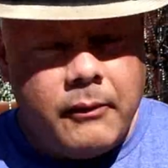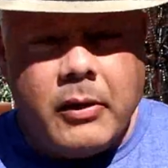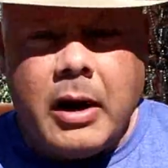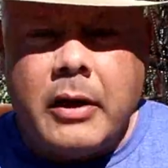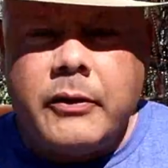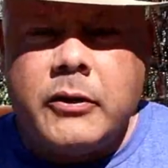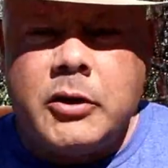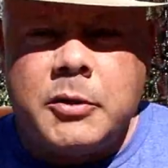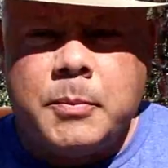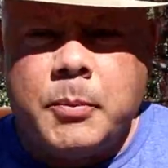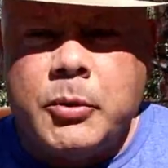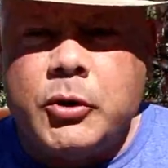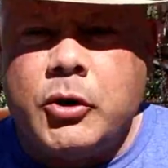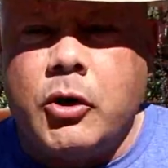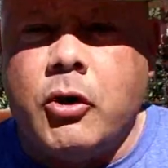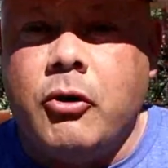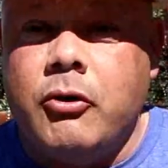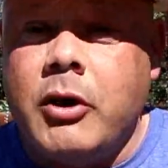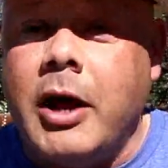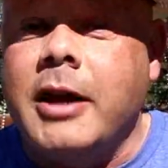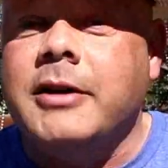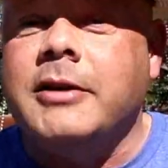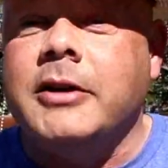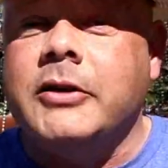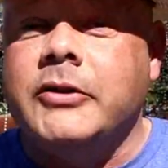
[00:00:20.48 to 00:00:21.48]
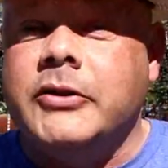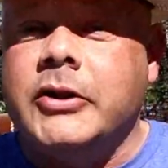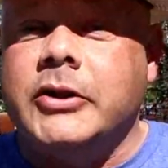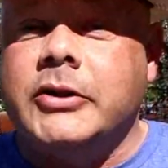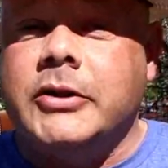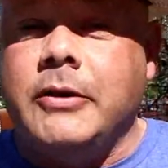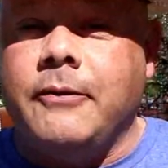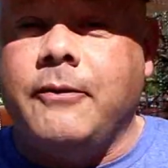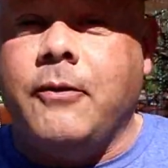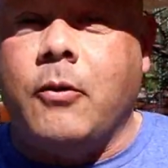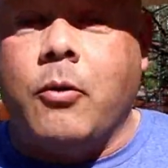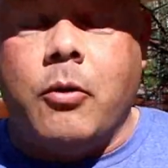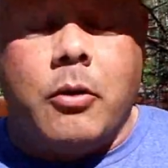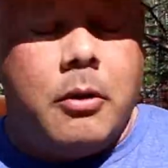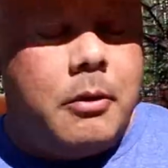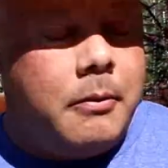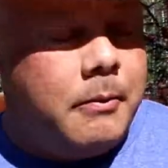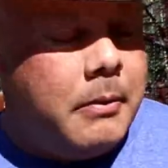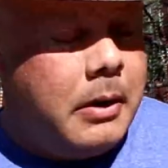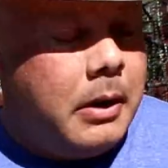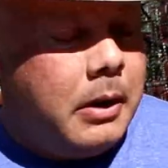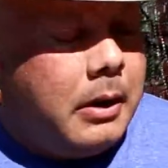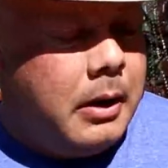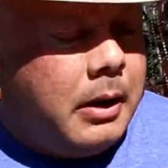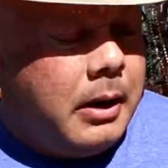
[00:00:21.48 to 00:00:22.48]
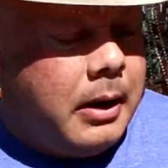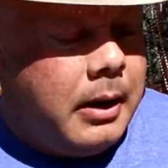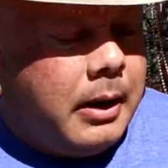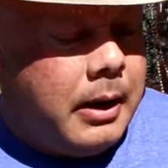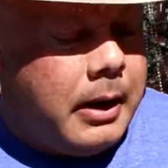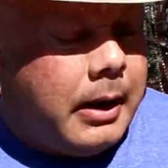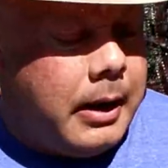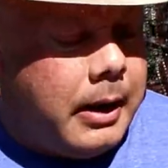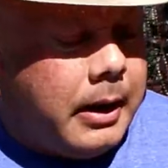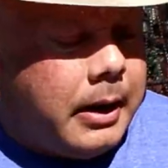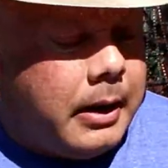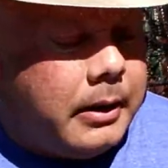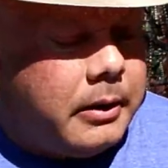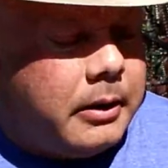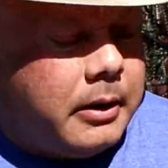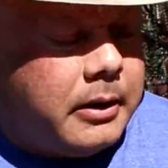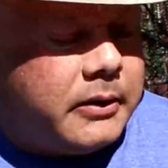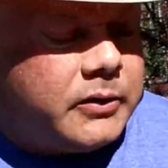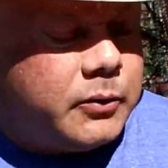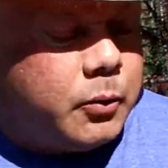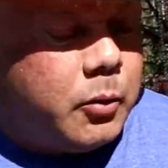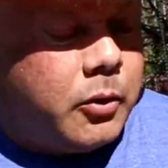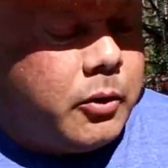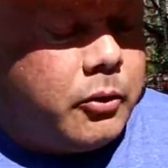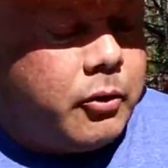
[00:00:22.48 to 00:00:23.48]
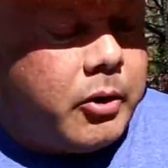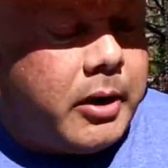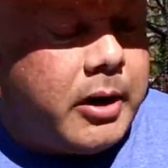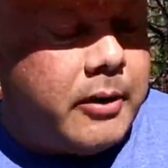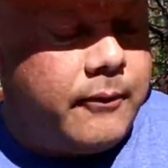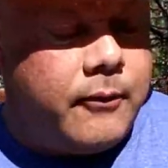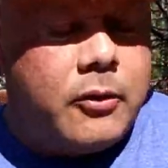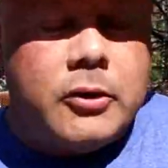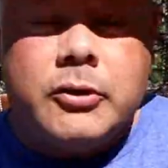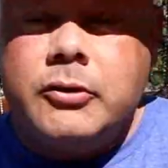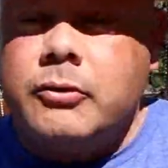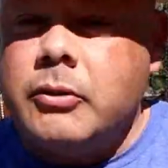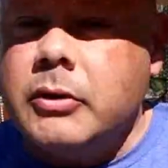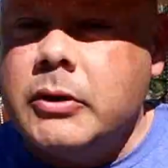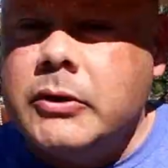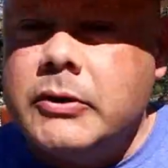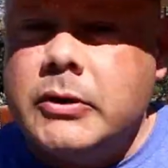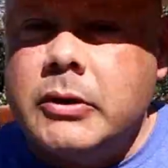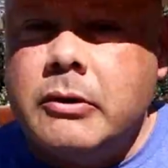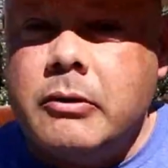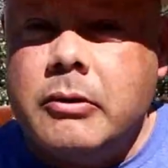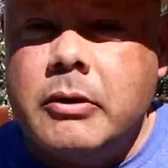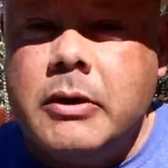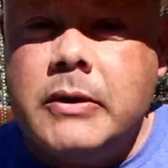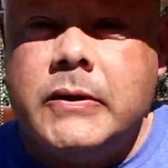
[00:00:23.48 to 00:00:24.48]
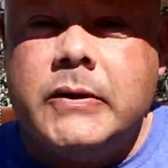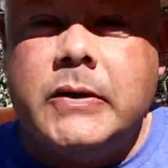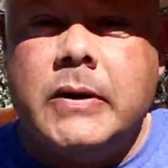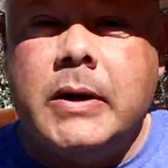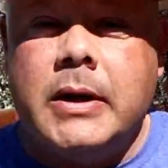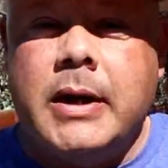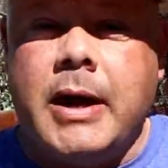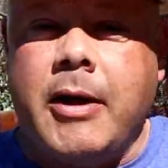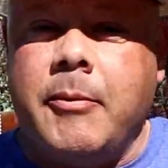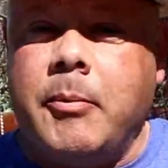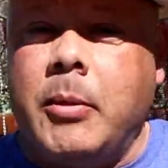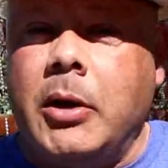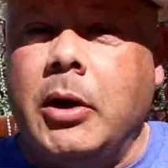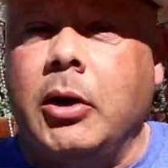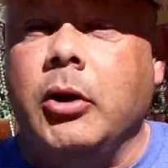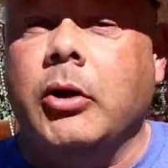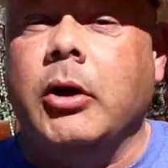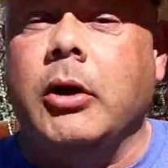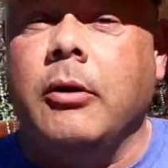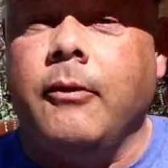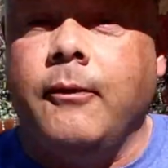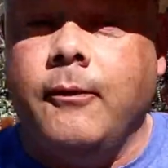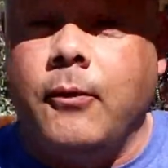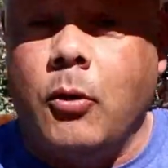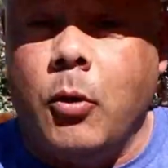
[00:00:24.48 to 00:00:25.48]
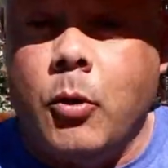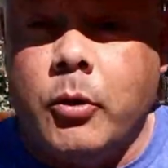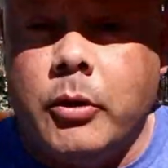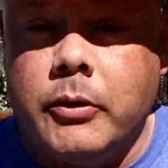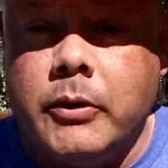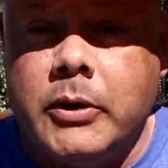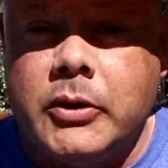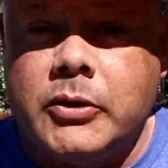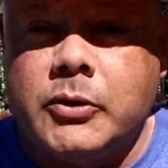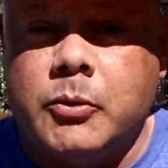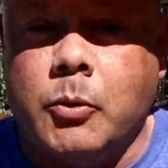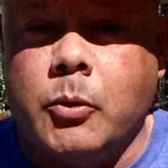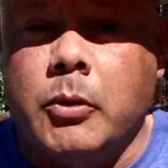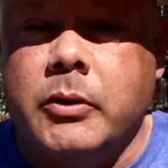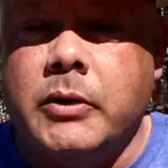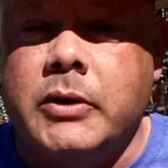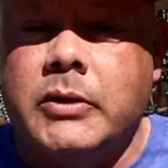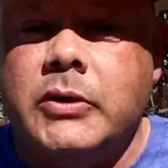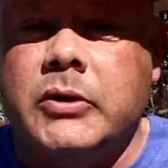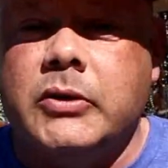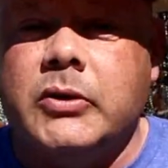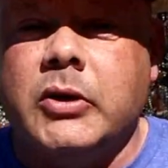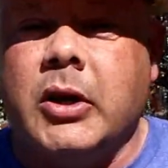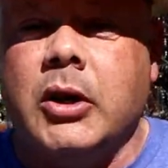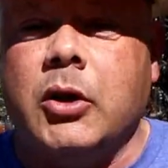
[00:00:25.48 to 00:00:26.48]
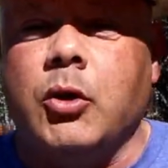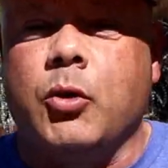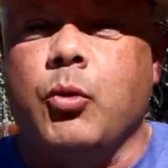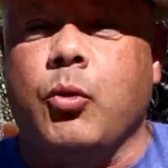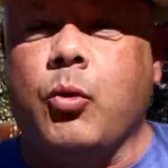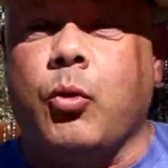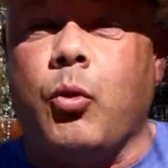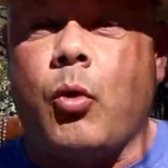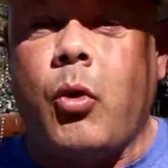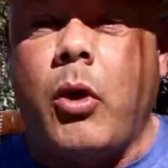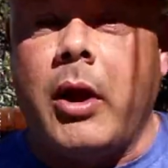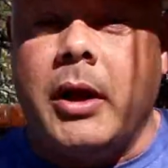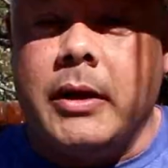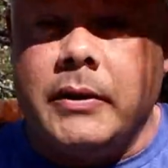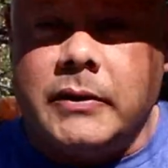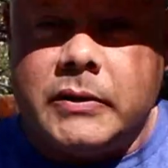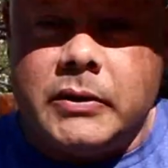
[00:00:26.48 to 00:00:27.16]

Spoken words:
got this Padron 1964 and it's one of their anniversary series, and I've been looking forward to this one. This is a great